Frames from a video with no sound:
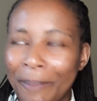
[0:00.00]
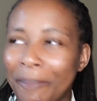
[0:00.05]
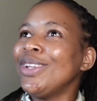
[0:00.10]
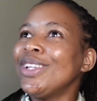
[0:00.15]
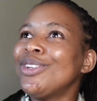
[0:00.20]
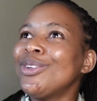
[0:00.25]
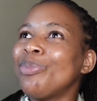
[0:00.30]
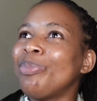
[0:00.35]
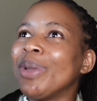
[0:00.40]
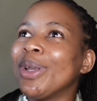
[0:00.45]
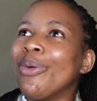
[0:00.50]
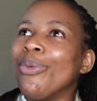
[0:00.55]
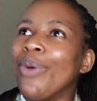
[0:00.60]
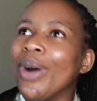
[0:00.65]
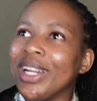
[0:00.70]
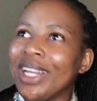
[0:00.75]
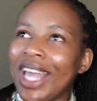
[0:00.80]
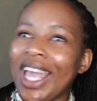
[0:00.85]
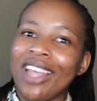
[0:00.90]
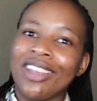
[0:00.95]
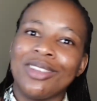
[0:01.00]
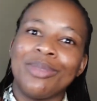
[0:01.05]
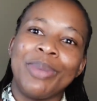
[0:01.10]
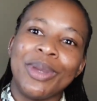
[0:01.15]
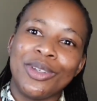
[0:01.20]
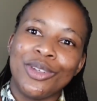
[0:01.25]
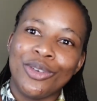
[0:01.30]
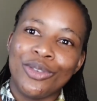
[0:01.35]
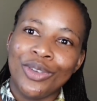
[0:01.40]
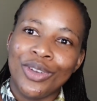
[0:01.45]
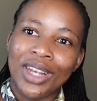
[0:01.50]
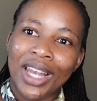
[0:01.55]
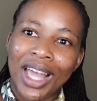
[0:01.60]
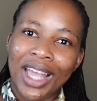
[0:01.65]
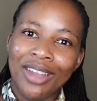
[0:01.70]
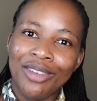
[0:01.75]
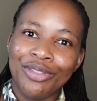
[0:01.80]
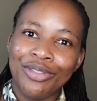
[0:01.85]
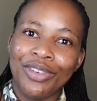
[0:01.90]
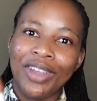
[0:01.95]
You need to pick one aspect of your
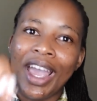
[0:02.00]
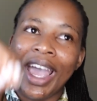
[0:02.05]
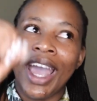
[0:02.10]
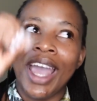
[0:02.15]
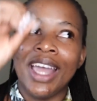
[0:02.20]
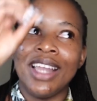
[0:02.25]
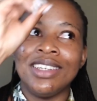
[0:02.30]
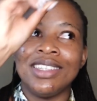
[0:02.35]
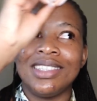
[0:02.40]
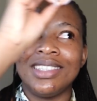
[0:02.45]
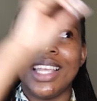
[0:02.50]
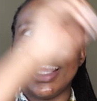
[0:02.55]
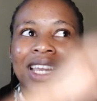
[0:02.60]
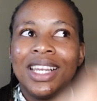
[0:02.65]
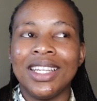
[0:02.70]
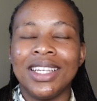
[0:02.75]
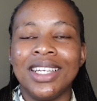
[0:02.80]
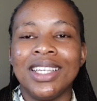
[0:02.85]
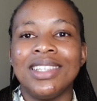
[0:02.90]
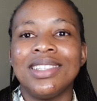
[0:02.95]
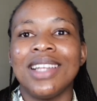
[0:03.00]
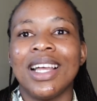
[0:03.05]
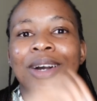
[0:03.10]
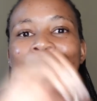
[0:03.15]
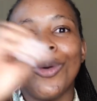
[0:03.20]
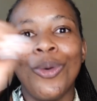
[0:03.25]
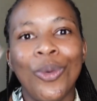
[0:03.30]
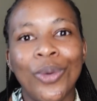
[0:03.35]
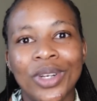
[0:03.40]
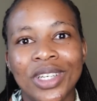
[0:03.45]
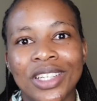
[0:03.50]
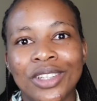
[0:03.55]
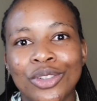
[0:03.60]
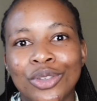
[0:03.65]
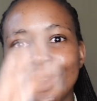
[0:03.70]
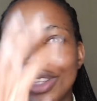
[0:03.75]
life and tailor it according to the